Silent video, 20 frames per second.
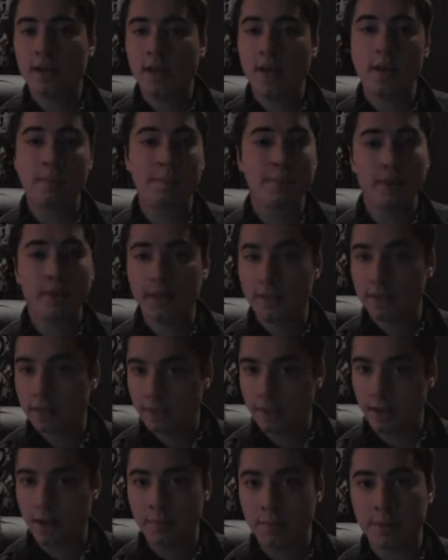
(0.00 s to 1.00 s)
I'll put it in
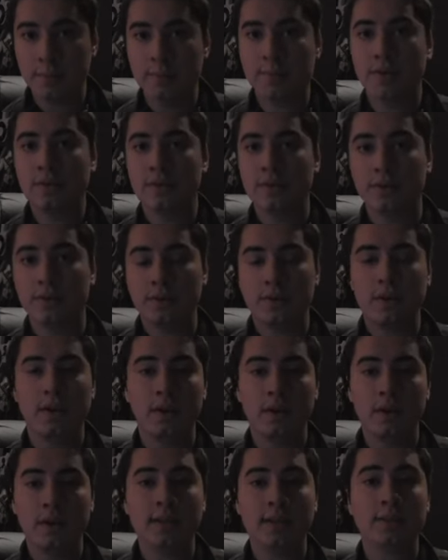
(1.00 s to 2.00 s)
the comic book
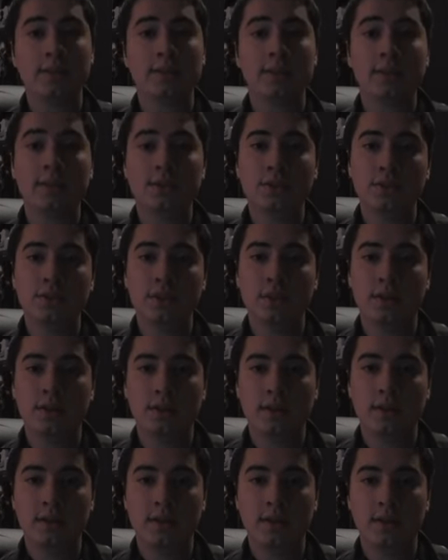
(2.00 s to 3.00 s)
as an extra